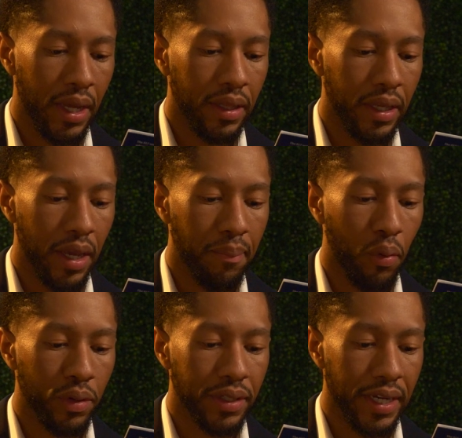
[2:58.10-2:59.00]
the
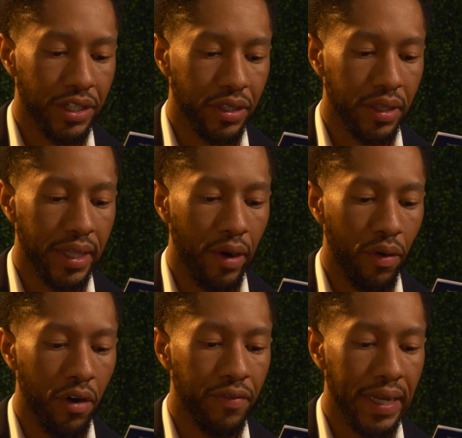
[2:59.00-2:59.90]
importation
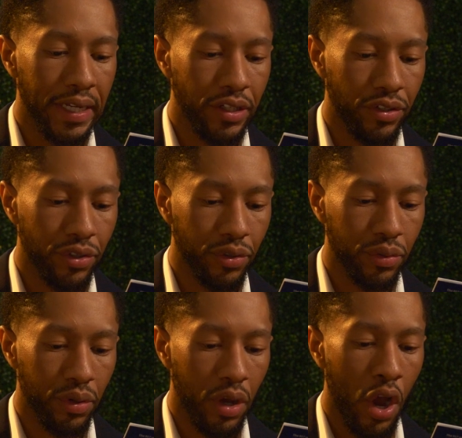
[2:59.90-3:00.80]
thereof
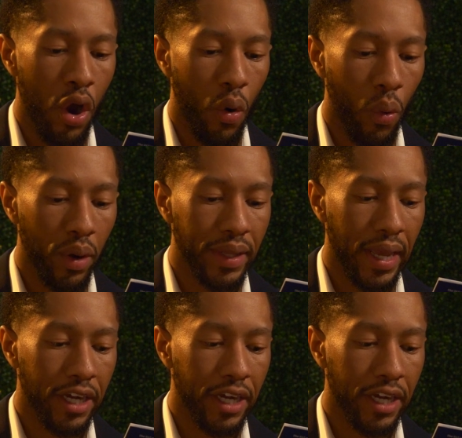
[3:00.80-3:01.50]
into, or the